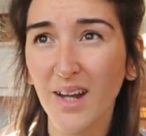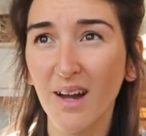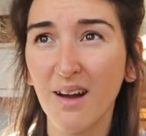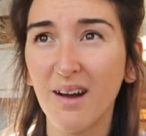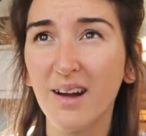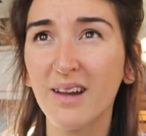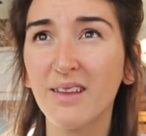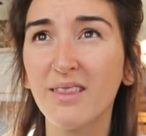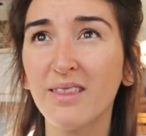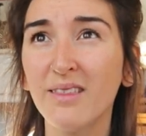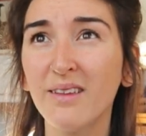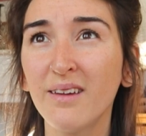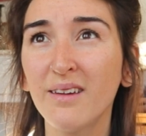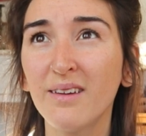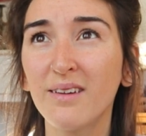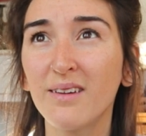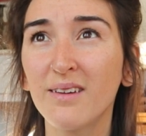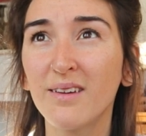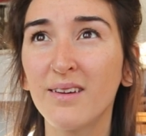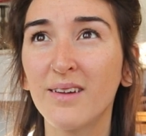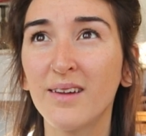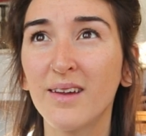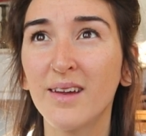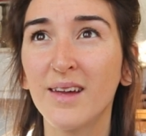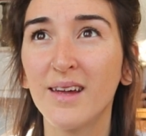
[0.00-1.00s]
I
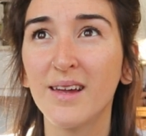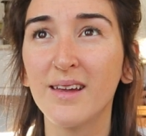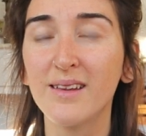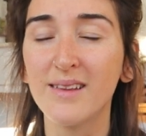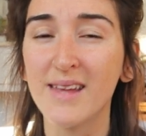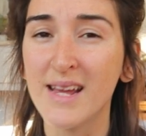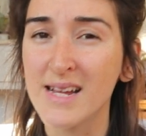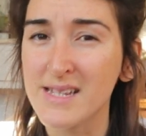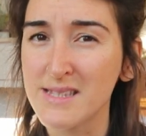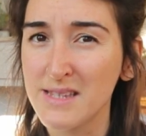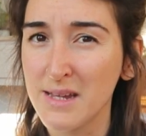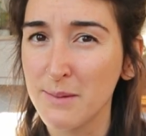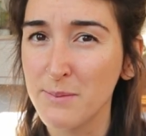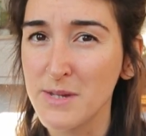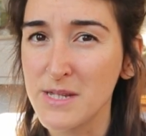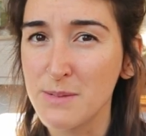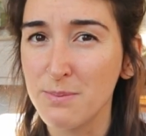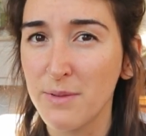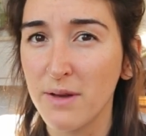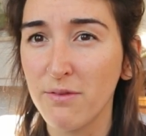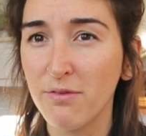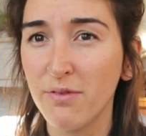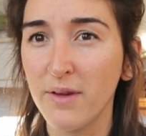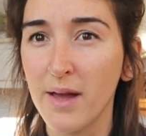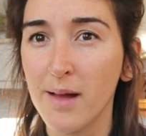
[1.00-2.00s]
think, yes, I miss
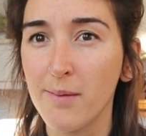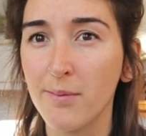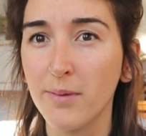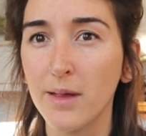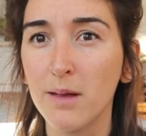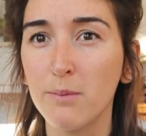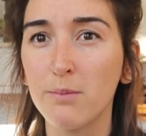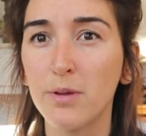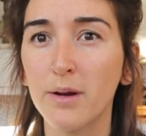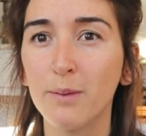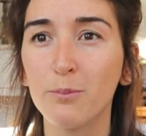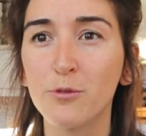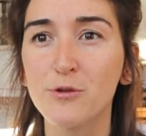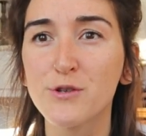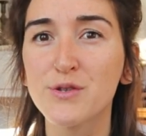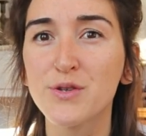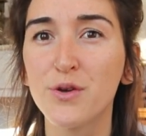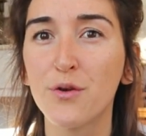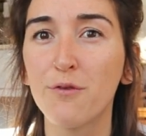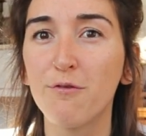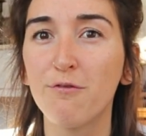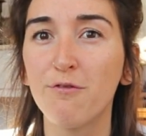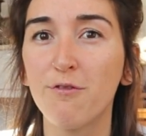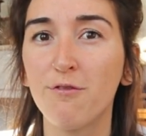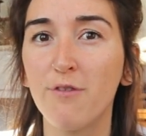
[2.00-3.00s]
my family, but I'm
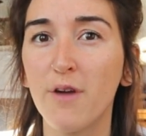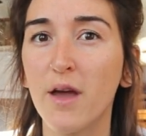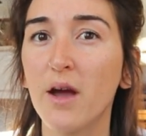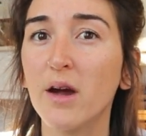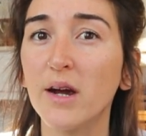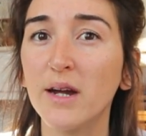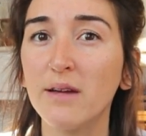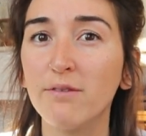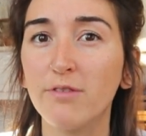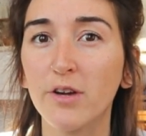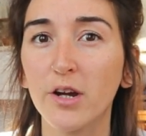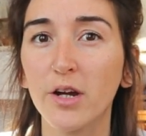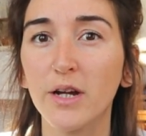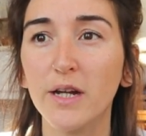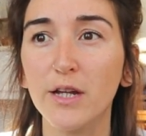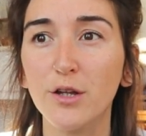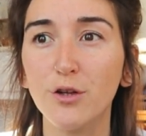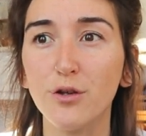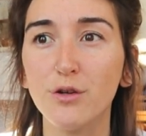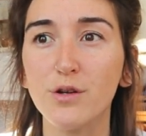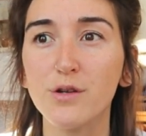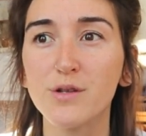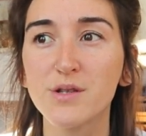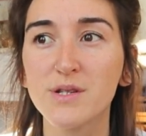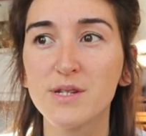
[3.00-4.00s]
also very, very
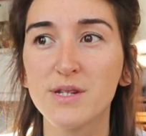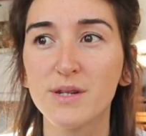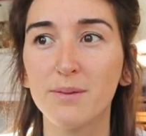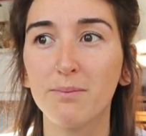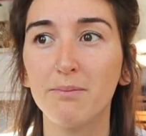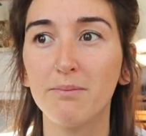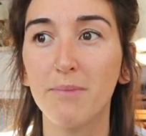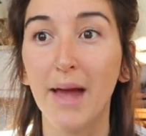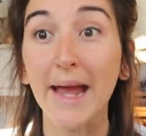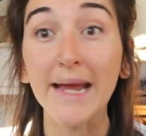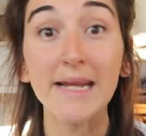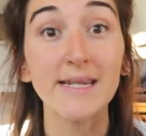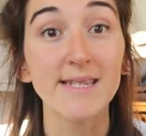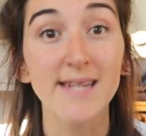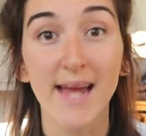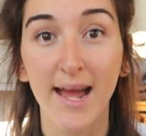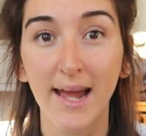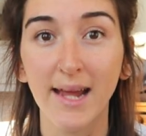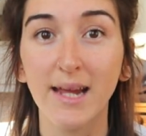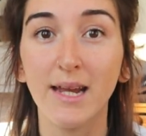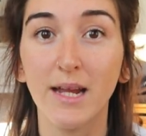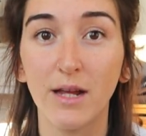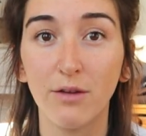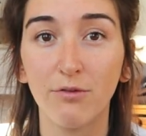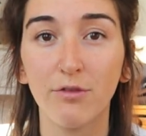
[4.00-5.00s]
used to
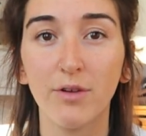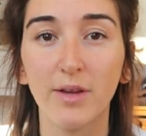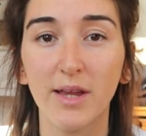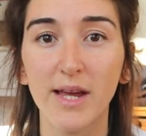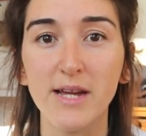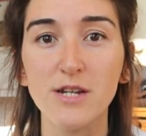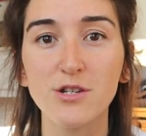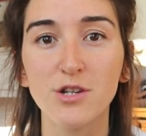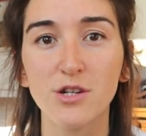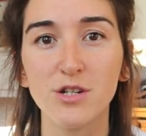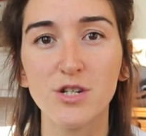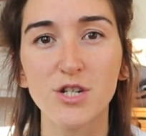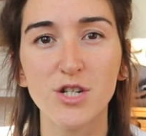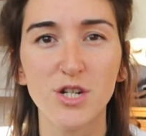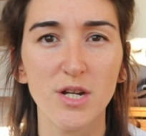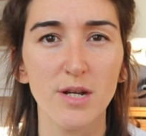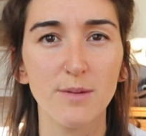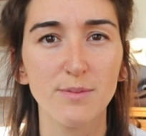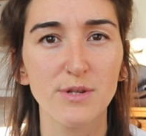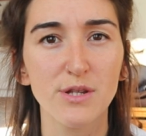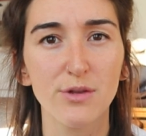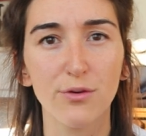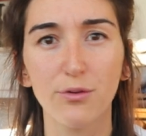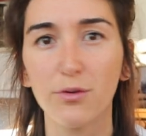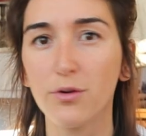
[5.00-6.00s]
maintaining
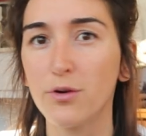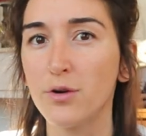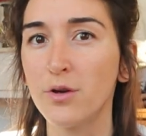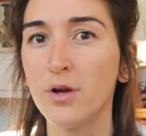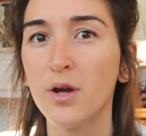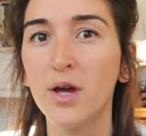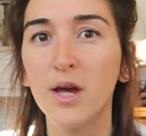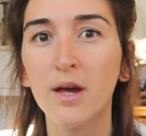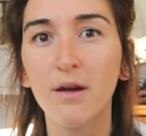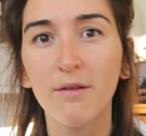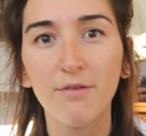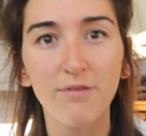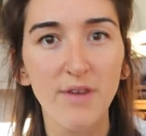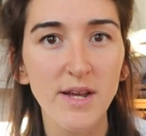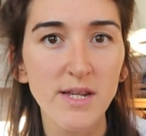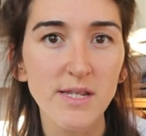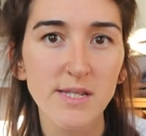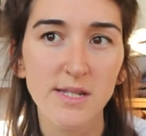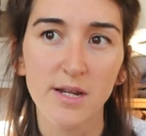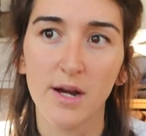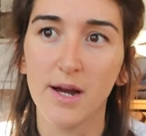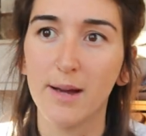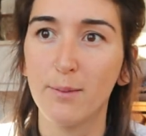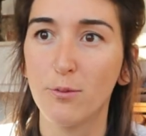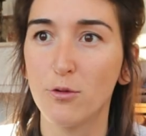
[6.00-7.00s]
relationships through
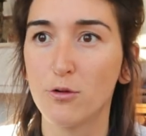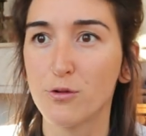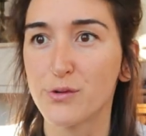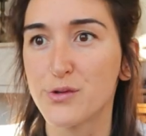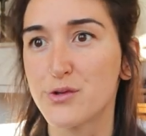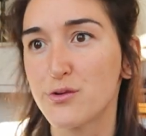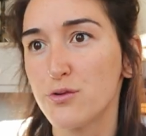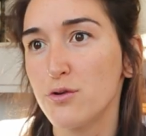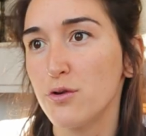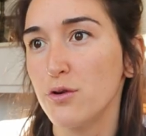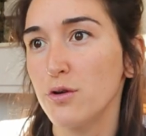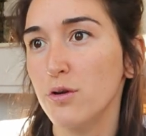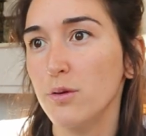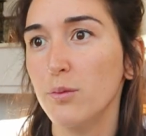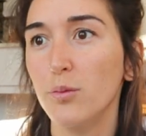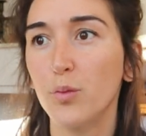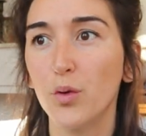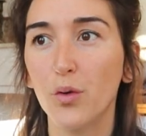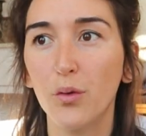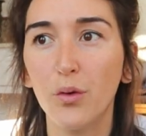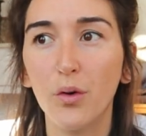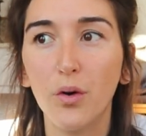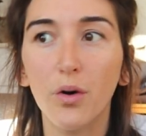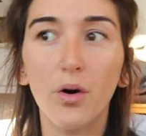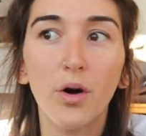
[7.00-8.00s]
FaceTime or Zoom
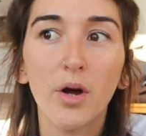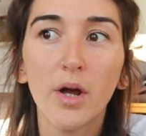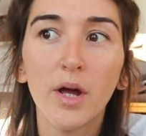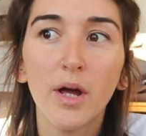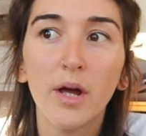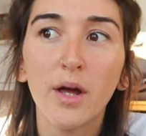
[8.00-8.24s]
or